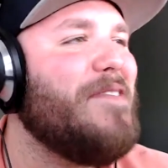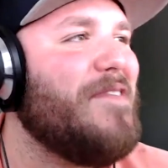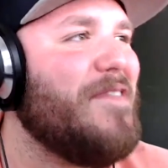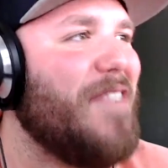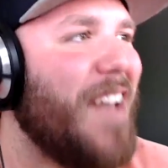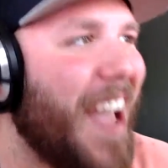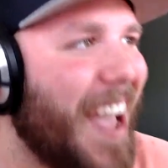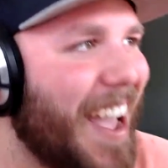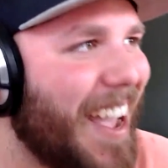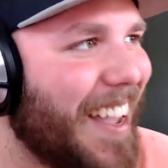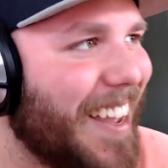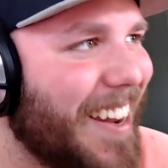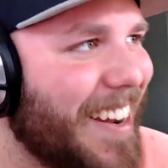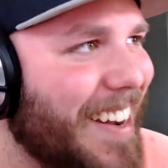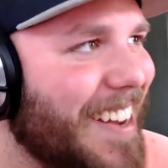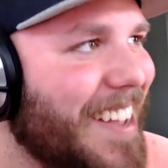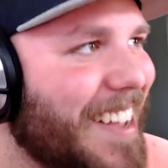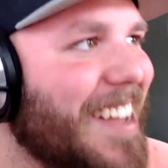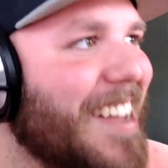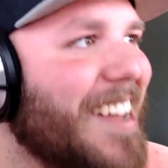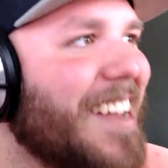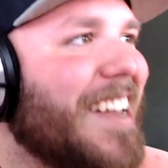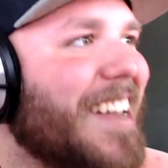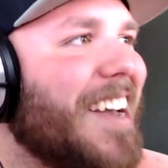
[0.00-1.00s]

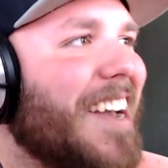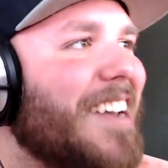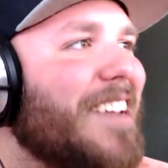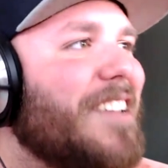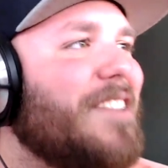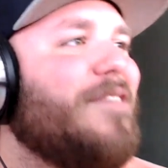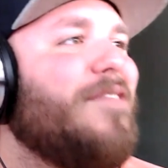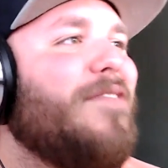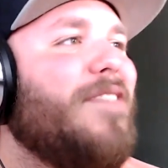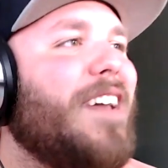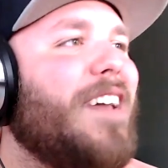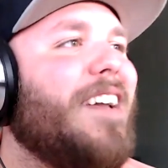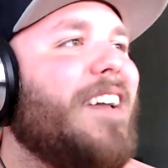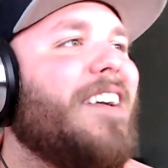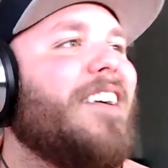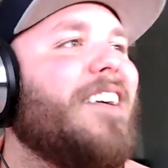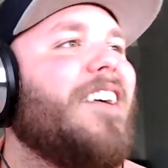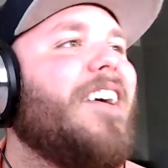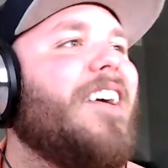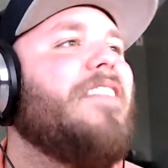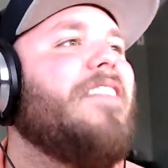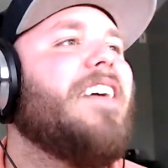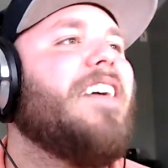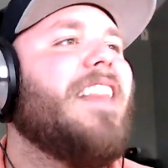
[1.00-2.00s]
Fagan cut his
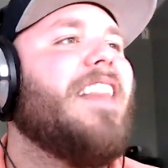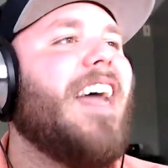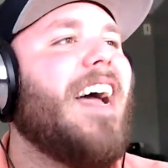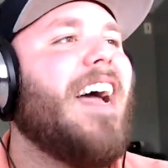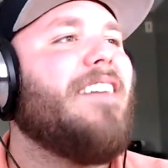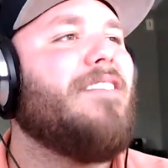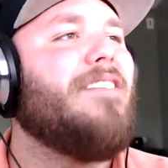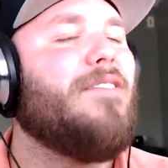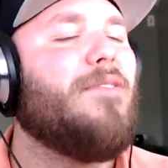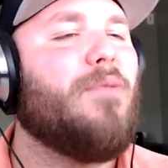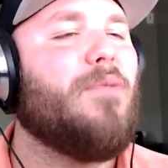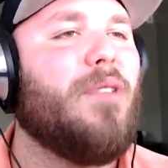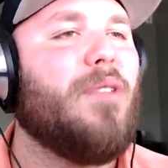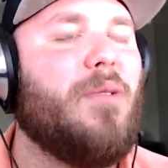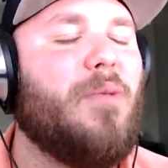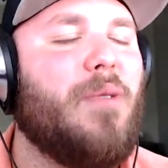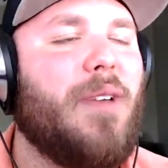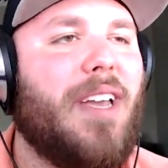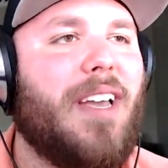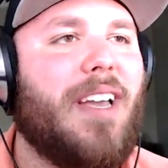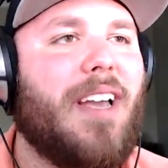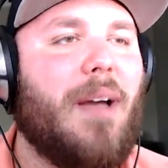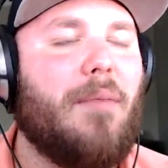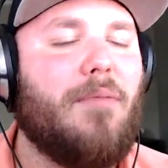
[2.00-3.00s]
finger on the glass. It's really
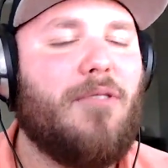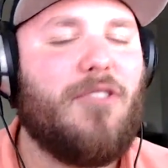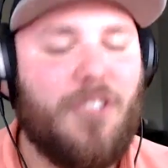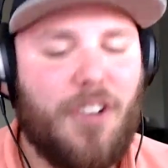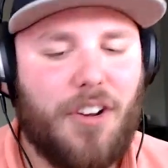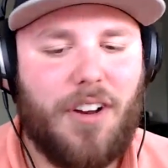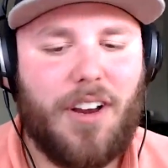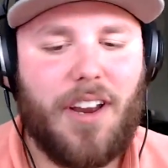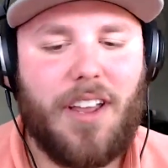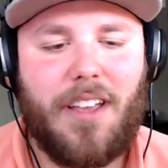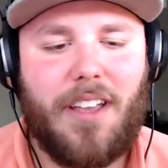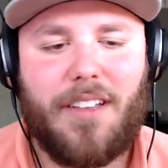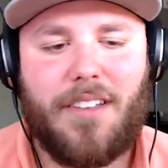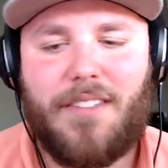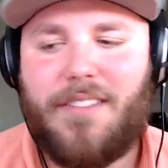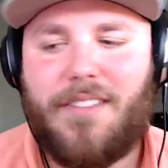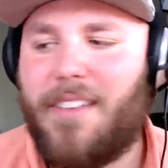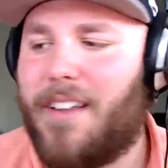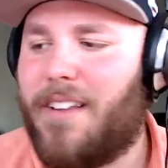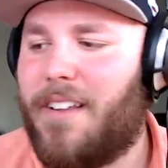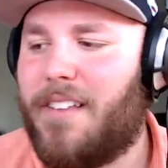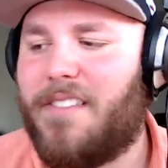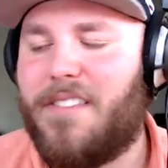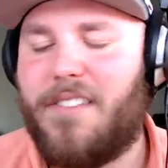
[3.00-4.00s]
weak. I'm sure it is.
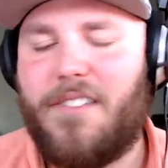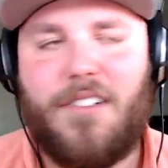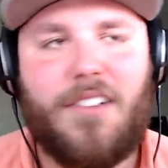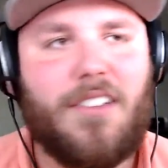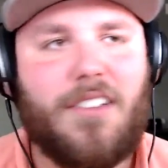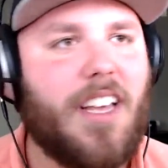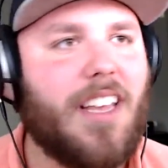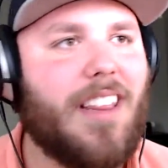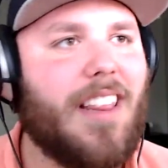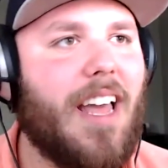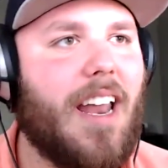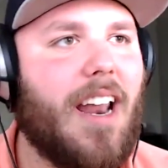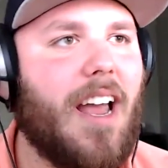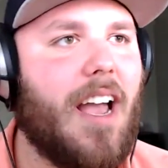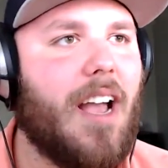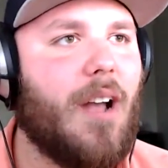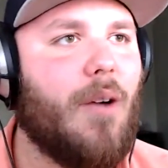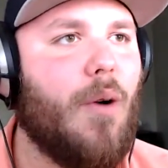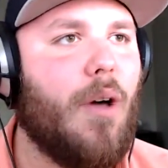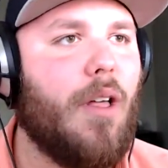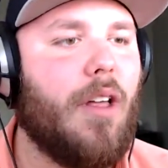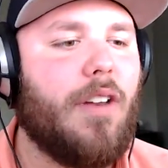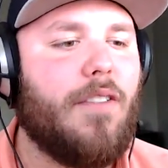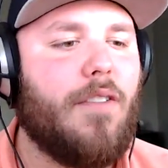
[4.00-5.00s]
It doesn't look like that high
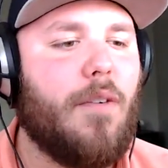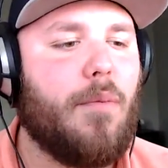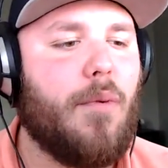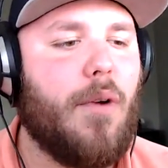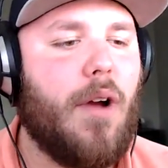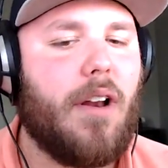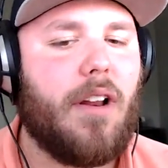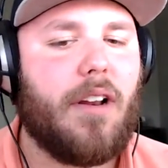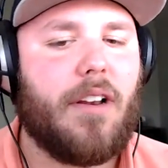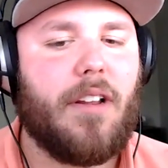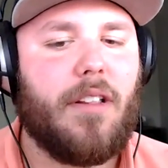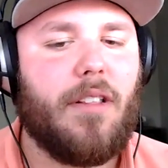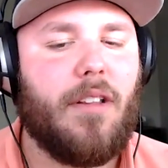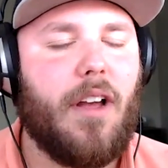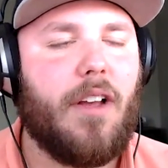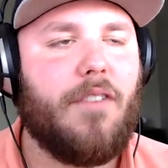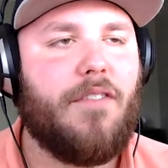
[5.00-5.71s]
quality of a product.